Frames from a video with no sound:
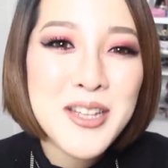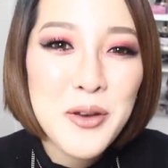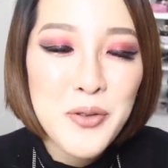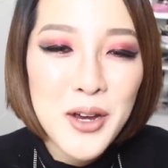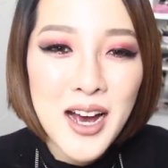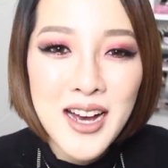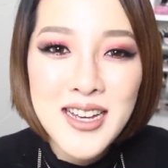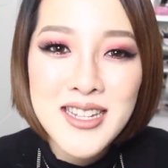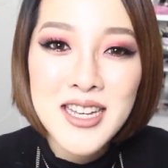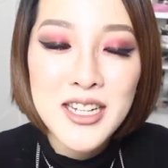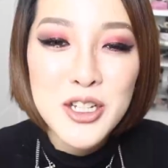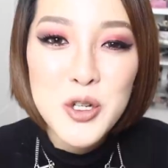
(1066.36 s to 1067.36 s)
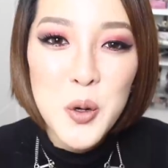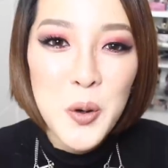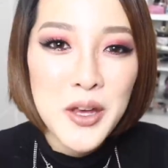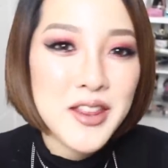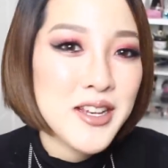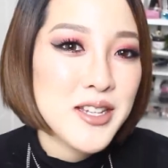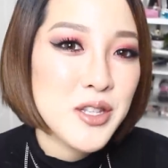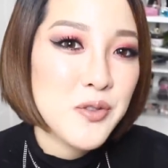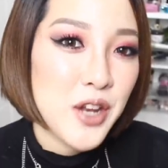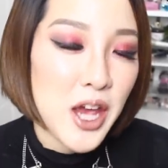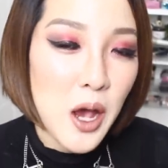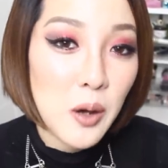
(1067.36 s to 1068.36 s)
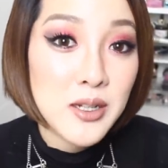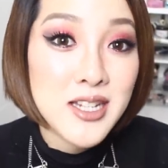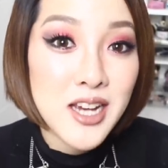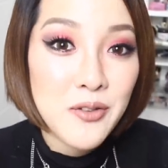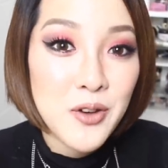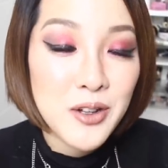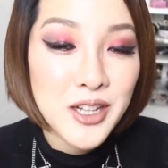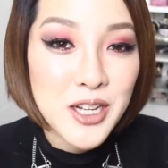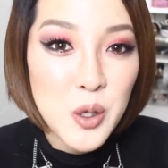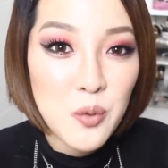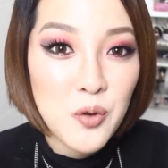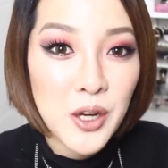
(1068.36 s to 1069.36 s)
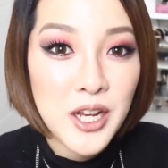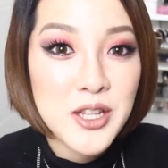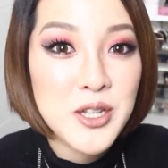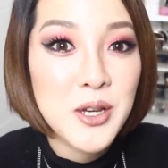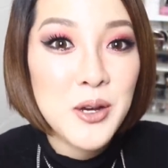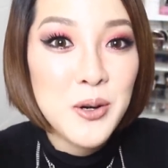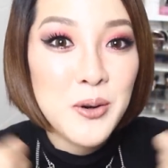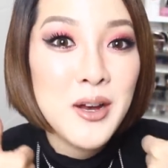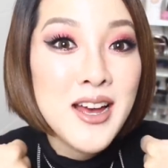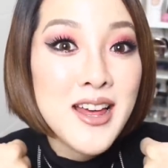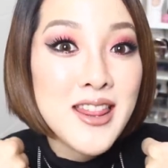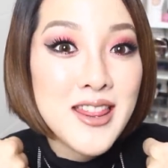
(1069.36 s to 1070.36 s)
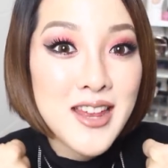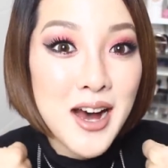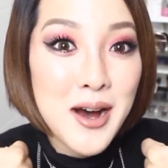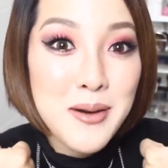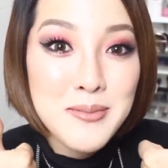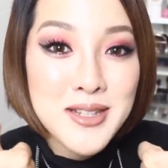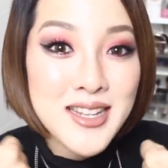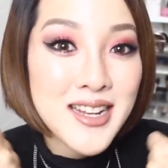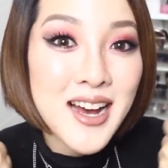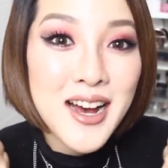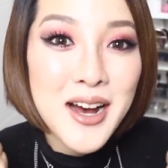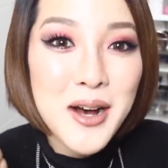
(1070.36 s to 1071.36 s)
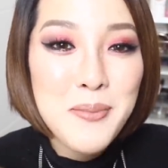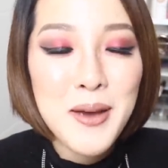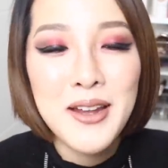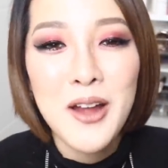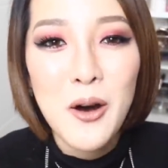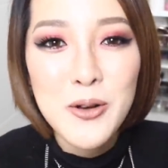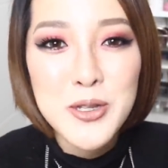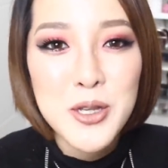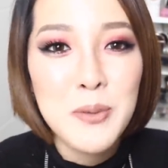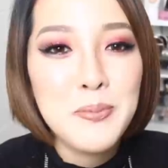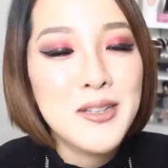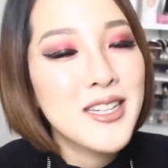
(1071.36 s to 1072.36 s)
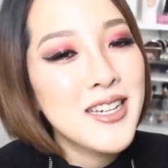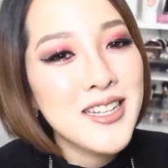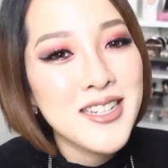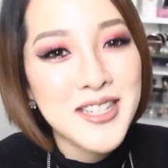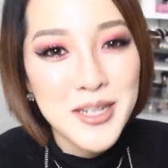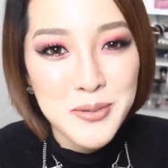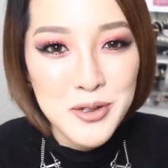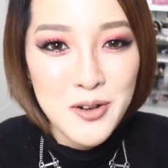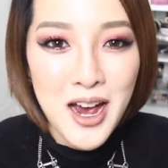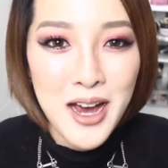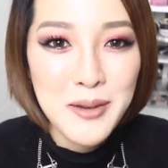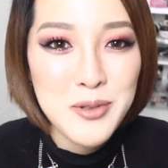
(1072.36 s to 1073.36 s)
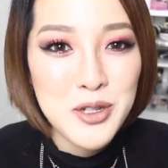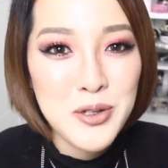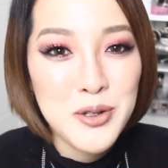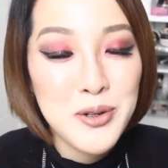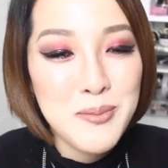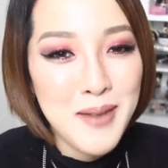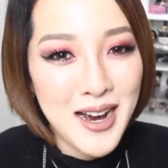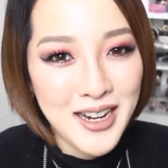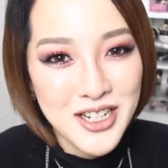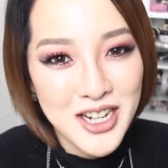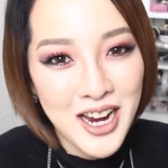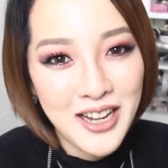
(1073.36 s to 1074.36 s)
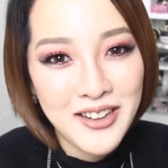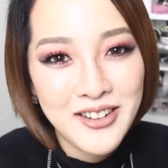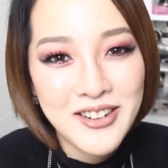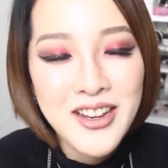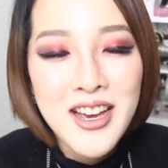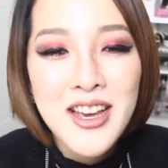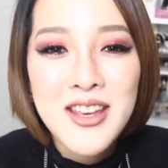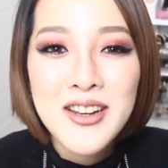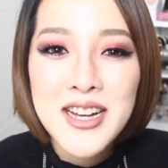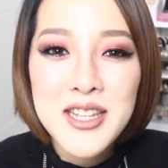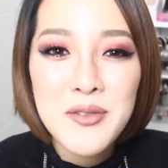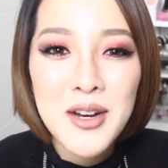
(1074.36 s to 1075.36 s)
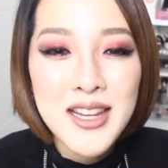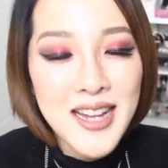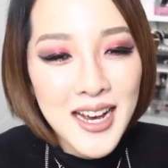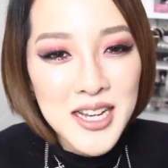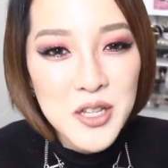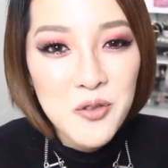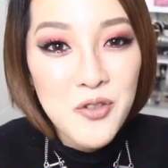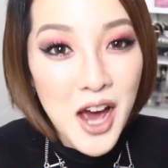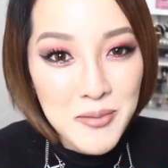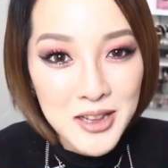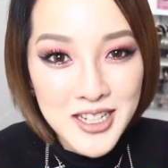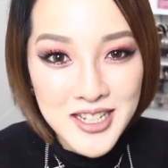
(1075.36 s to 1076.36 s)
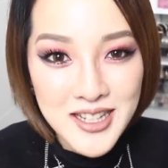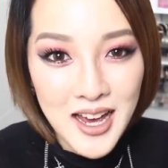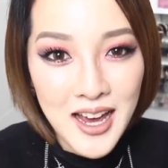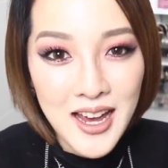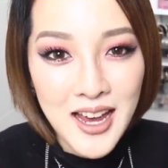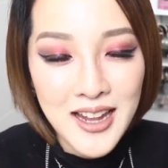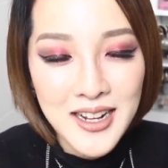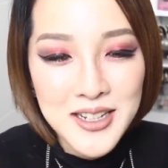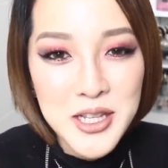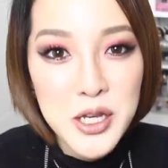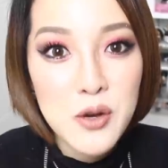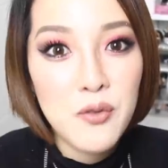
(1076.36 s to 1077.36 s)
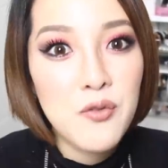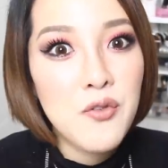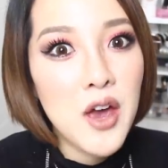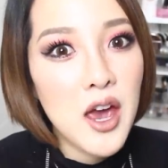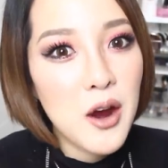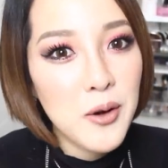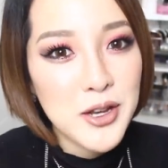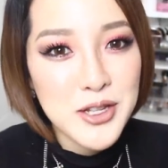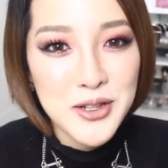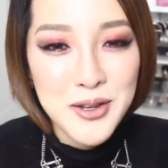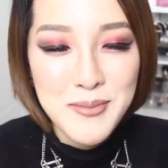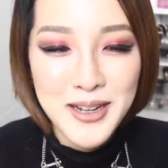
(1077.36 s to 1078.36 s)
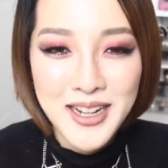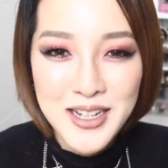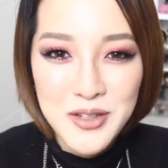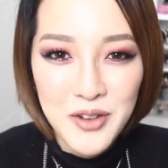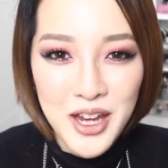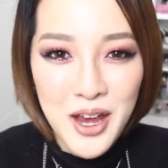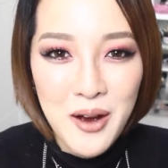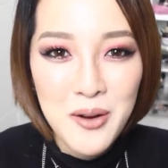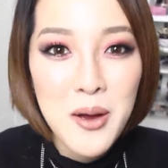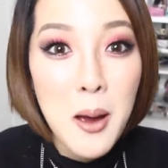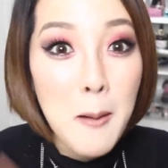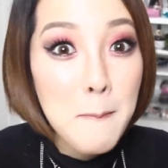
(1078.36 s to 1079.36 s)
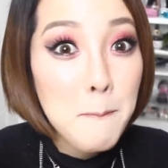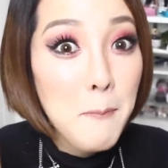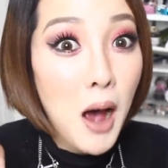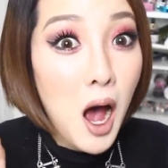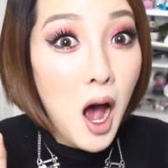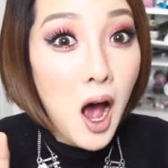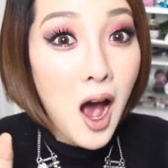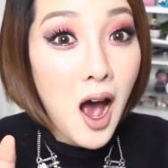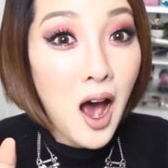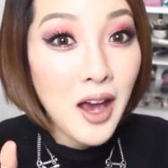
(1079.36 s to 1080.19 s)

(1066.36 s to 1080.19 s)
so if you guys enjoyed this video, definitely don't forget to thumbs it up and also please subscribe to my channel. You guys have a nice fabulous day and I'll see you very soon in my next video. Bye!